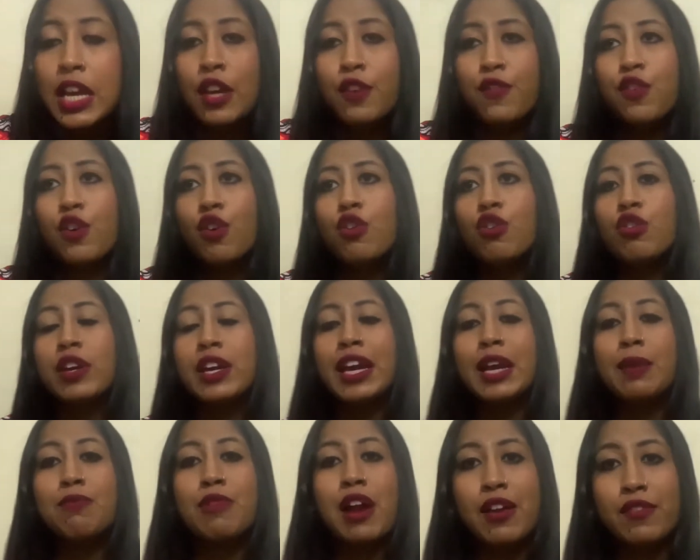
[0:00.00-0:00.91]
If you're
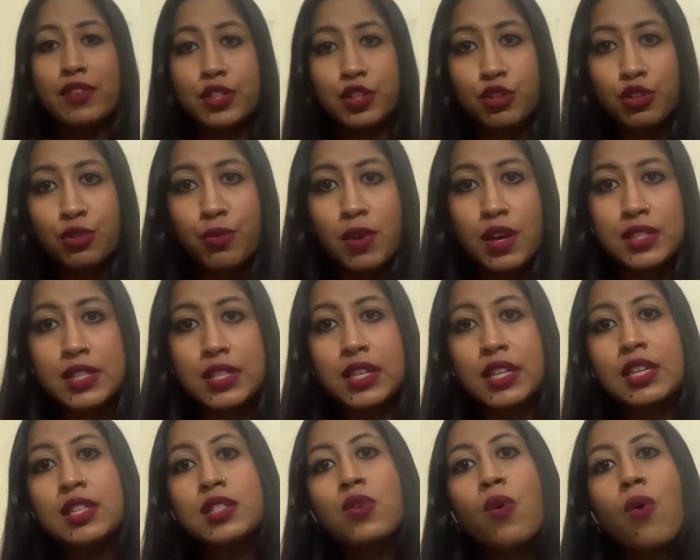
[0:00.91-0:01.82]
looking at private
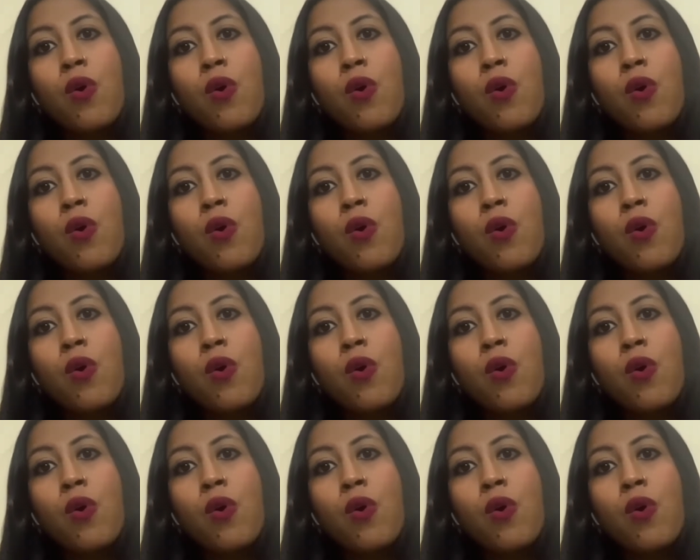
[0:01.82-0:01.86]
universities,